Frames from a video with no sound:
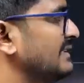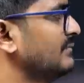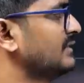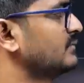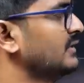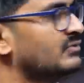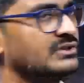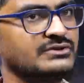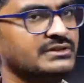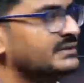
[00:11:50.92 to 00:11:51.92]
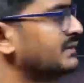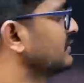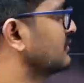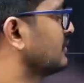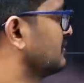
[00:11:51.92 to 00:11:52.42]
thing must be equals to this thing.
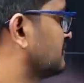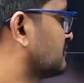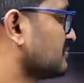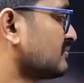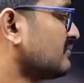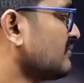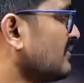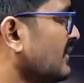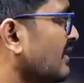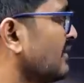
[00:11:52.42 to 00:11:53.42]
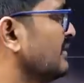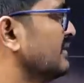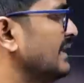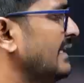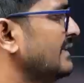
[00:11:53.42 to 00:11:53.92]
So
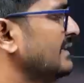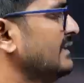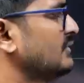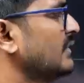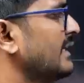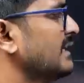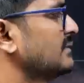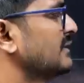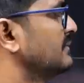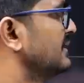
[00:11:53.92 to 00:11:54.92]
either these two angles must